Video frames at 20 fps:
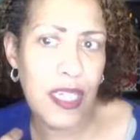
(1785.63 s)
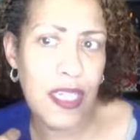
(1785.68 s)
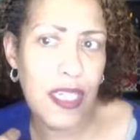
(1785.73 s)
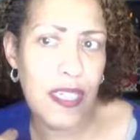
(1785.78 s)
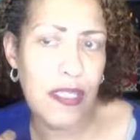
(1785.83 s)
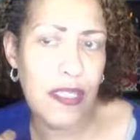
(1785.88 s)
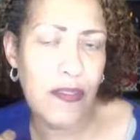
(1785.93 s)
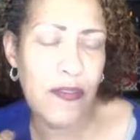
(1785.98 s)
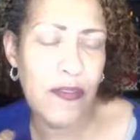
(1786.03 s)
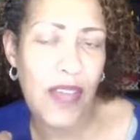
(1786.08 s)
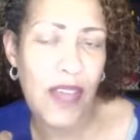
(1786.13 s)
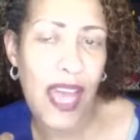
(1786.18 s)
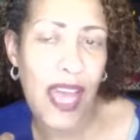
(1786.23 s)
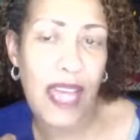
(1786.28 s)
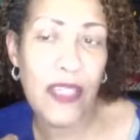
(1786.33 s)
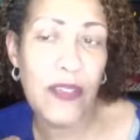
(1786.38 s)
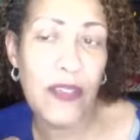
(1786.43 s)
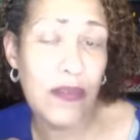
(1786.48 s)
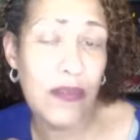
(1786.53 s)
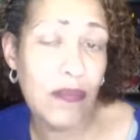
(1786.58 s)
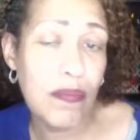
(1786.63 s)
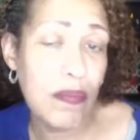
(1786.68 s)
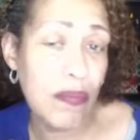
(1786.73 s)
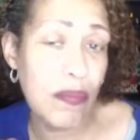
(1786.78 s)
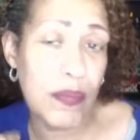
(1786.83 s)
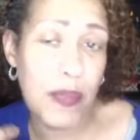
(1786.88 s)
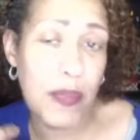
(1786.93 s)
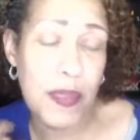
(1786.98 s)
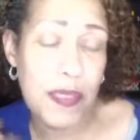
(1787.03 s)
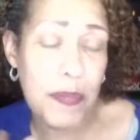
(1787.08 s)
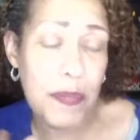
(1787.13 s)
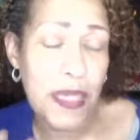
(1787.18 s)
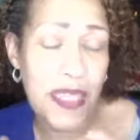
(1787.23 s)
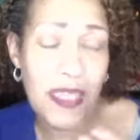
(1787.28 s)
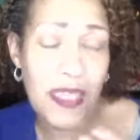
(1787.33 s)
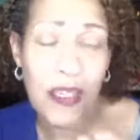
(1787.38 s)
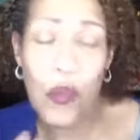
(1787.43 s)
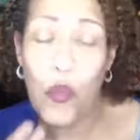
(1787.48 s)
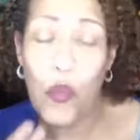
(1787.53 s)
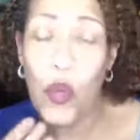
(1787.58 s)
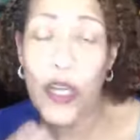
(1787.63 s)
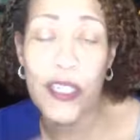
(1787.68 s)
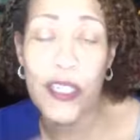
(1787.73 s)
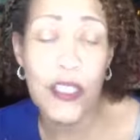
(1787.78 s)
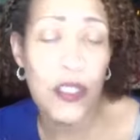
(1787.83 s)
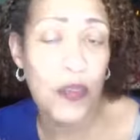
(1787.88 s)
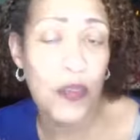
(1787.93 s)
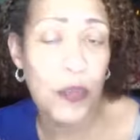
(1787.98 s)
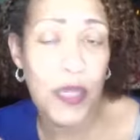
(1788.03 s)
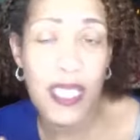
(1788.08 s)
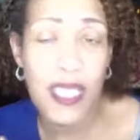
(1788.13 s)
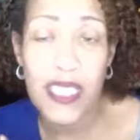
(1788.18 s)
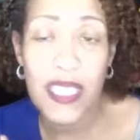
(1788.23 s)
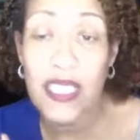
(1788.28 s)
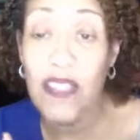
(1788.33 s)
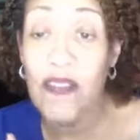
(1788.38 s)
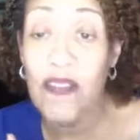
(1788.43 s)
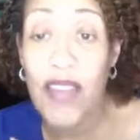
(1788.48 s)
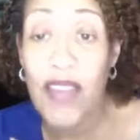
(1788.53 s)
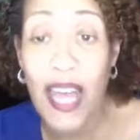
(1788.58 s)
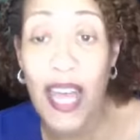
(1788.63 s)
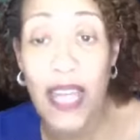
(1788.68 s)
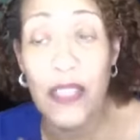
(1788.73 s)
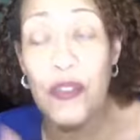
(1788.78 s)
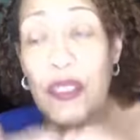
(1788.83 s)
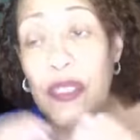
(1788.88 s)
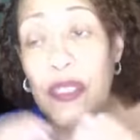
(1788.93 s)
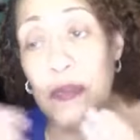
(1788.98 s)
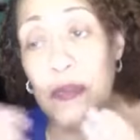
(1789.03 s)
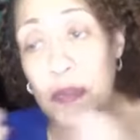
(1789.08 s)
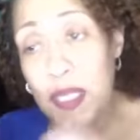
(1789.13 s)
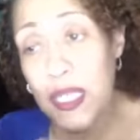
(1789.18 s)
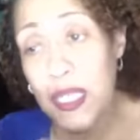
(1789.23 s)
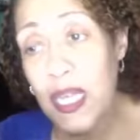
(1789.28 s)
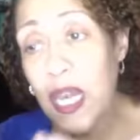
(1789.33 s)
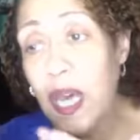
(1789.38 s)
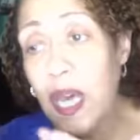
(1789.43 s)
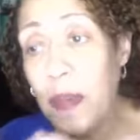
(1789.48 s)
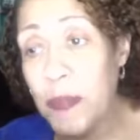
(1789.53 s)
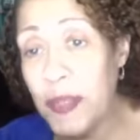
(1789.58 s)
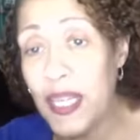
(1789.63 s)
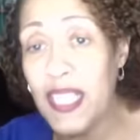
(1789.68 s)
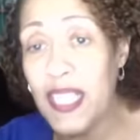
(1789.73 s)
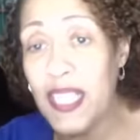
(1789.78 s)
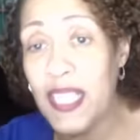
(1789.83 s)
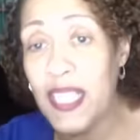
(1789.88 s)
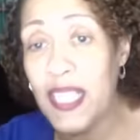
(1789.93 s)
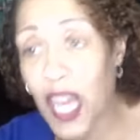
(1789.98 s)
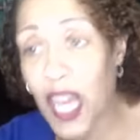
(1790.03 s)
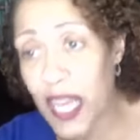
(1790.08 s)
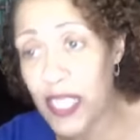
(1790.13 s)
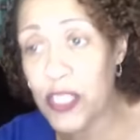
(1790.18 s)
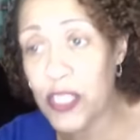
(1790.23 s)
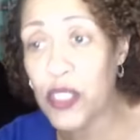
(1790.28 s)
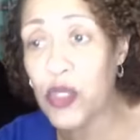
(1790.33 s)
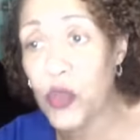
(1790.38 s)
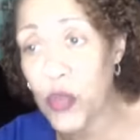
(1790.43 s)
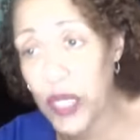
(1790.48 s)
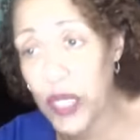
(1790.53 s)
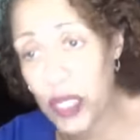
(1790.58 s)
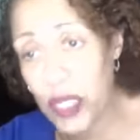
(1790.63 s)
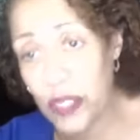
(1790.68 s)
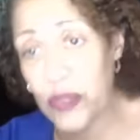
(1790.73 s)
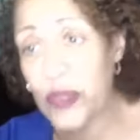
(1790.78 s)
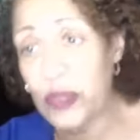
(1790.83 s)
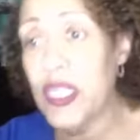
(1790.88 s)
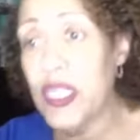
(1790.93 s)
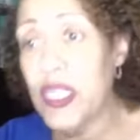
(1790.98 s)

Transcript: the value, depending on what you pick, the value can be up as high as $357.